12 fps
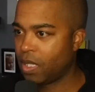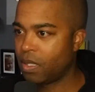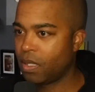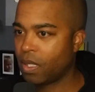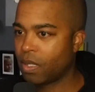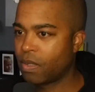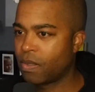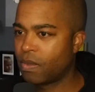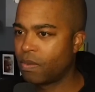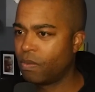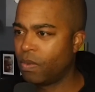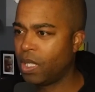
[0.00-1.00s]
He's
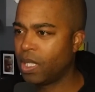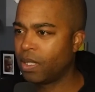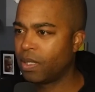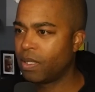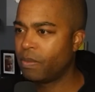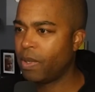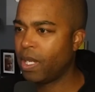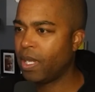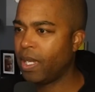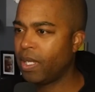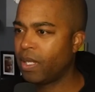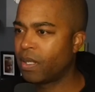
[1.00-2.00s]
six one. He's my
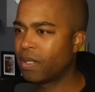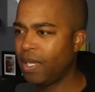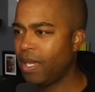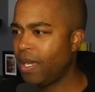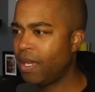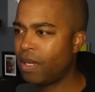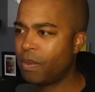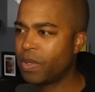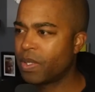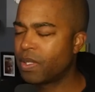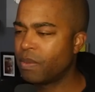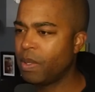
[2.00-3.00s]
height. Uh,
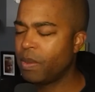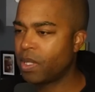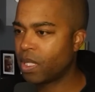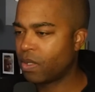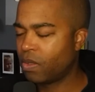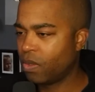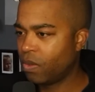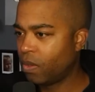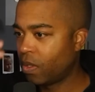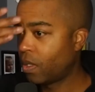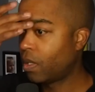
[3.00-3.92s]
almost, maybe six two.